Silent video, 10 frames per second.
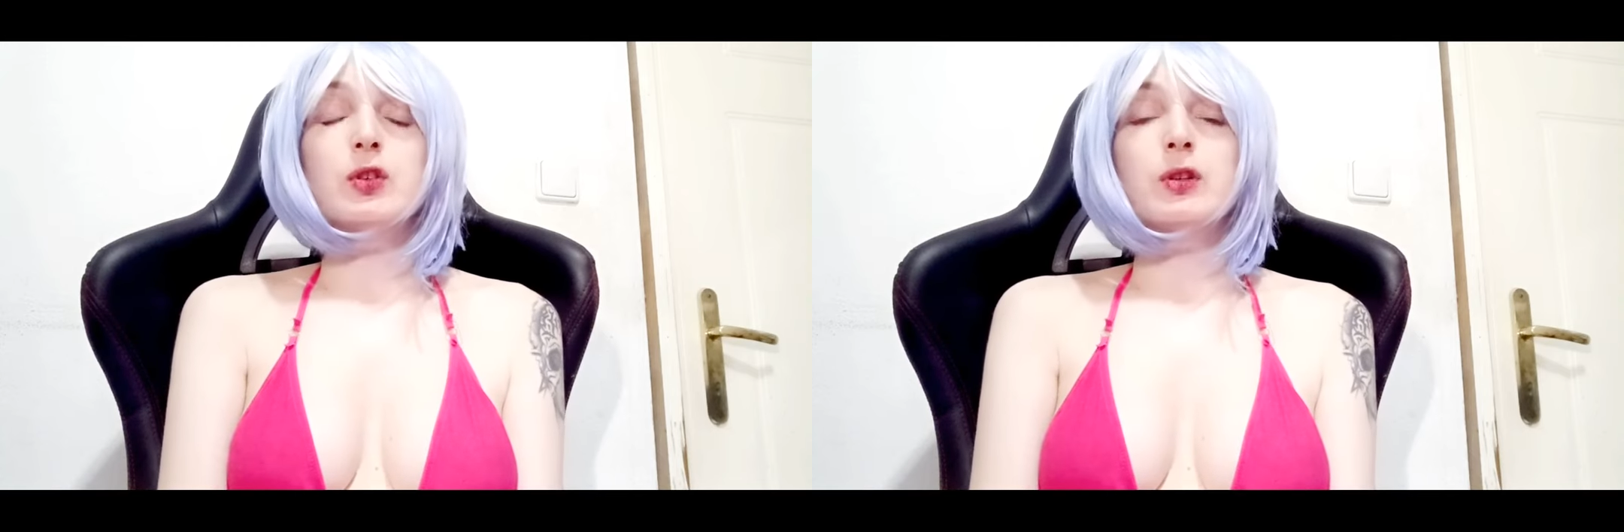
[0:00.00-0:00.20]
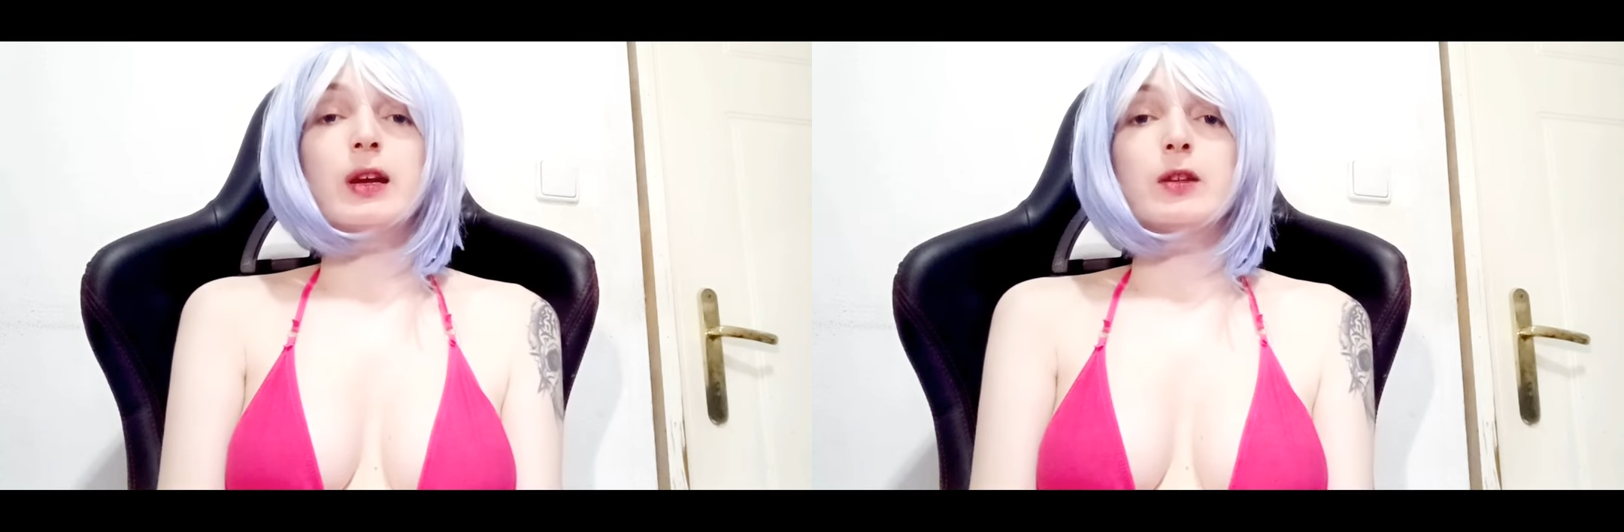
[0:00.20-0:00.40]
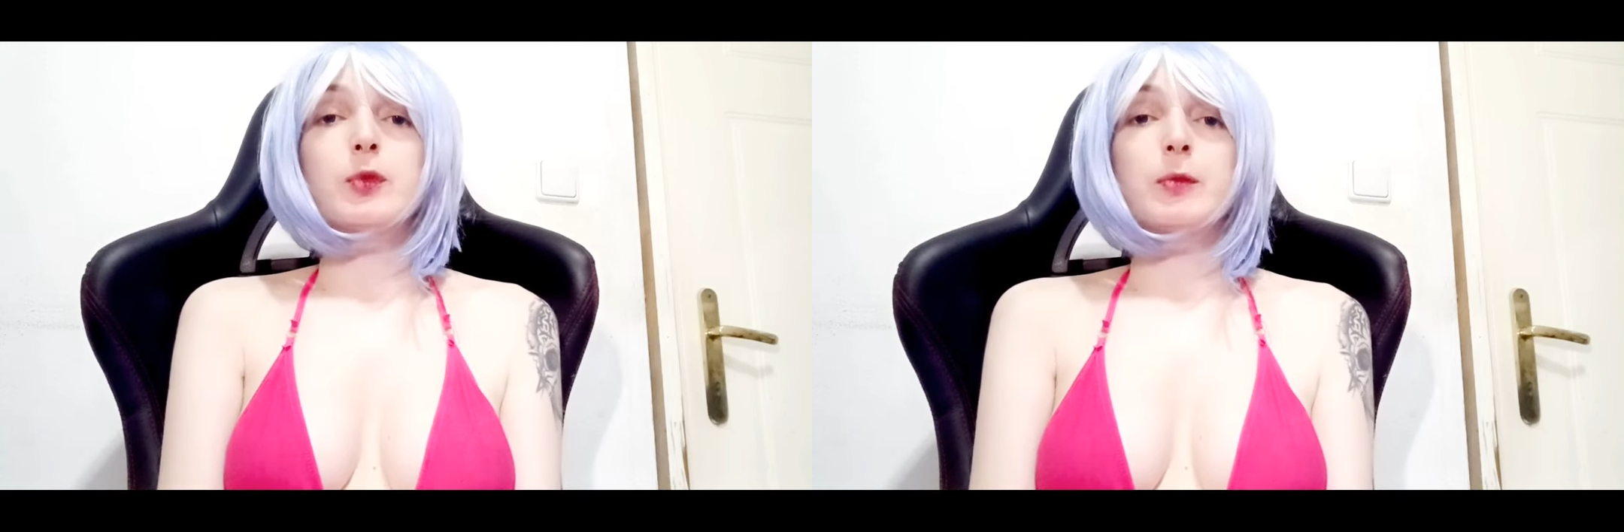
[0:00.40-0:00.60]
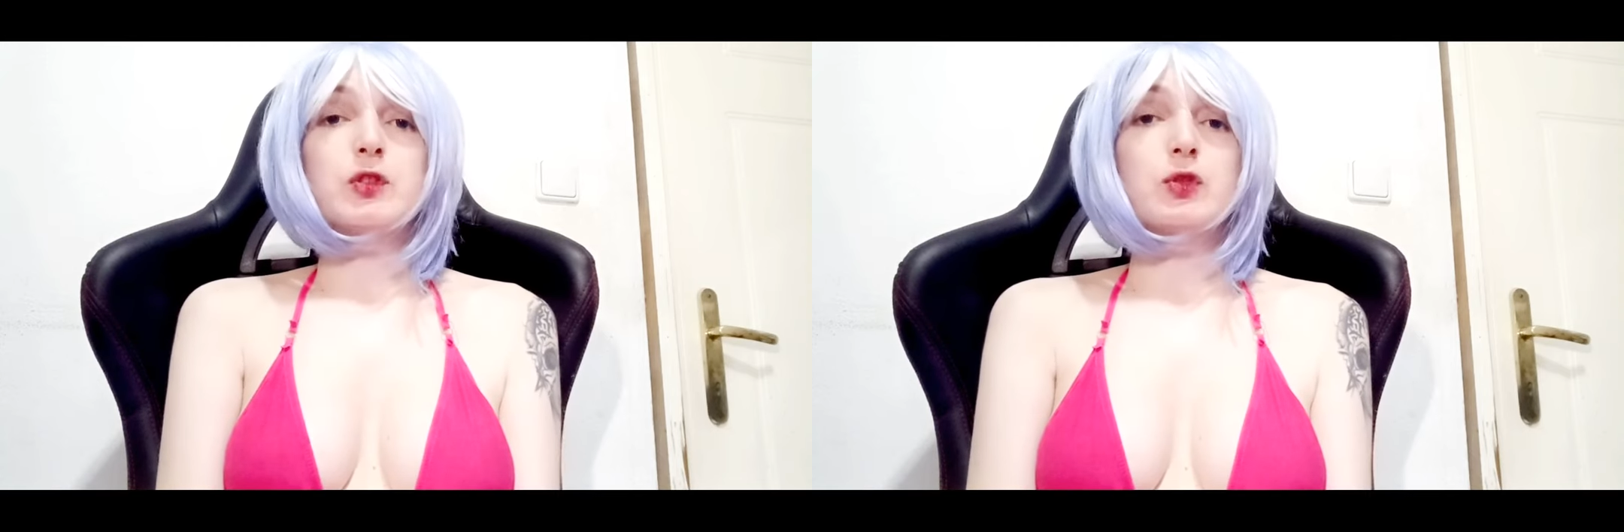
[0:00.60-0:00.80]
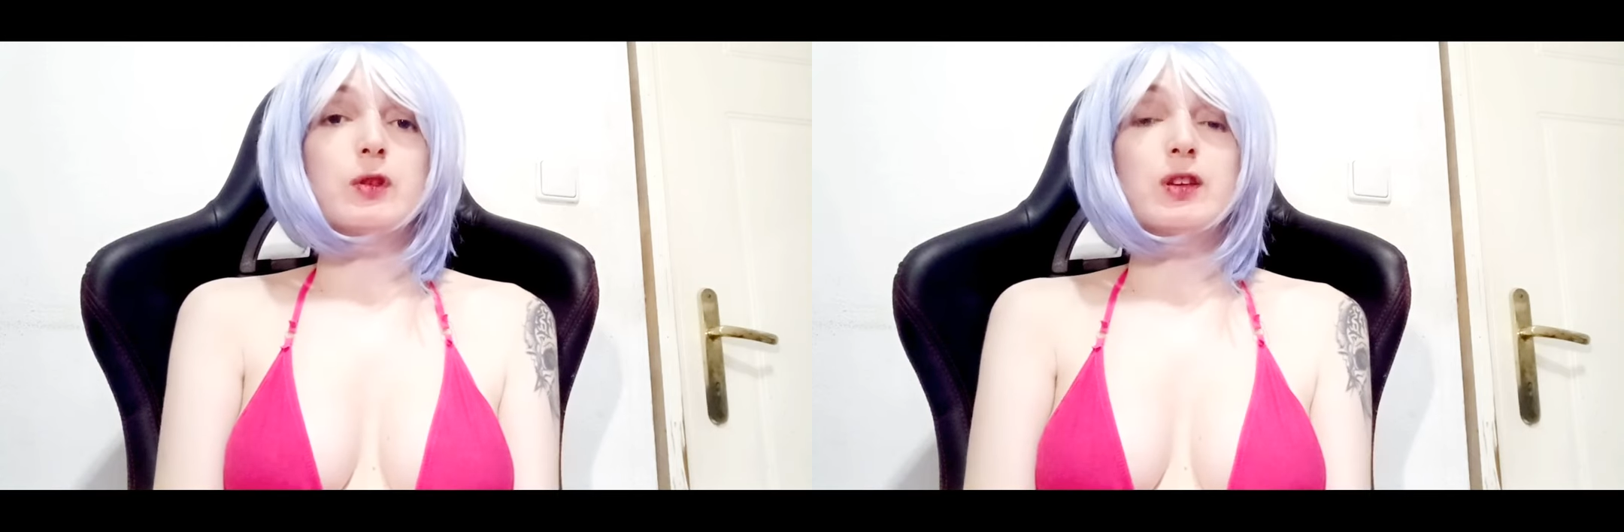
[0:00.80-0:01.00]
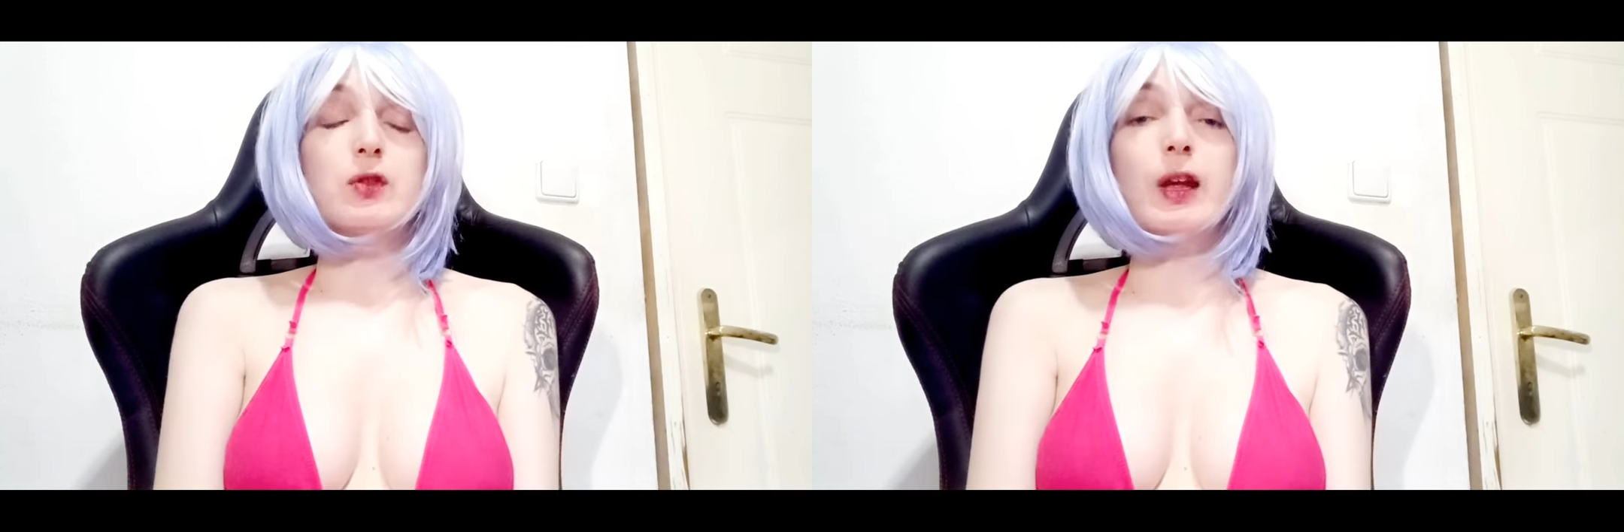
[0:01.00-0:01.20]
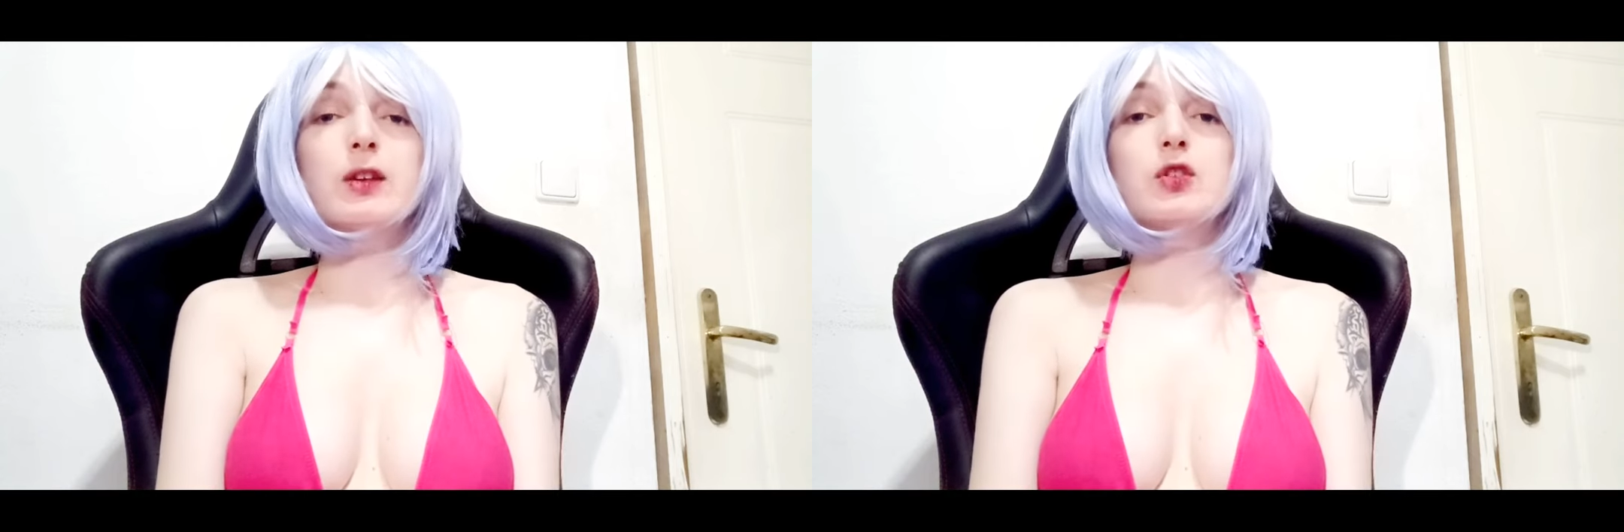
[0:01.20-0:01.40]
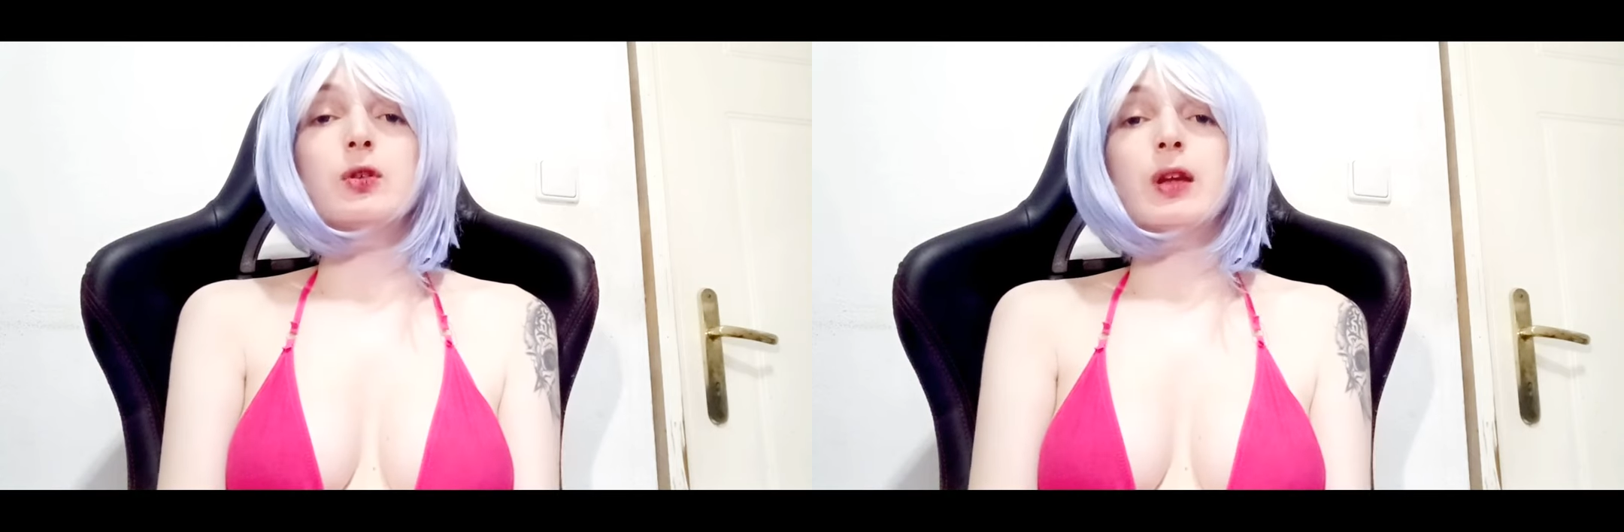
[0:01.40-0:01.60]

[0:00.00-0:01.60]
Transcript: he had premature ejaculation,